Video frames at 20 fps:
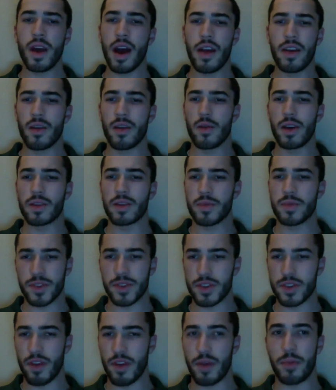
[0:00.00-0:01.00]
I think Westbrook's
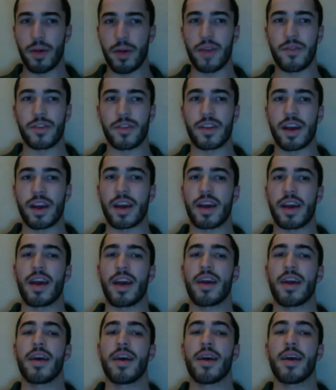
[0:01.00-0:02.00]
a great play for
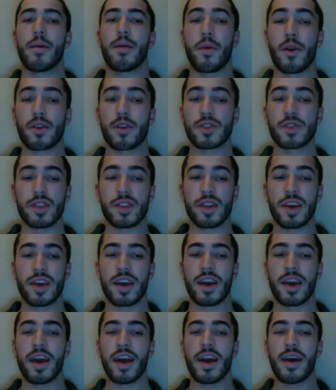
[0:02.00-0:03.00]
10K.
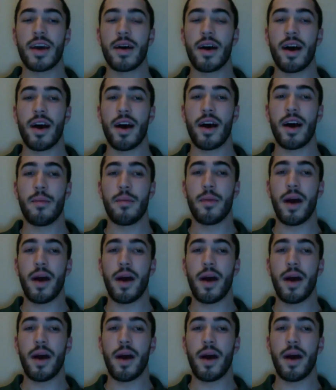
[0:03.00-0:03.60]
Personally, I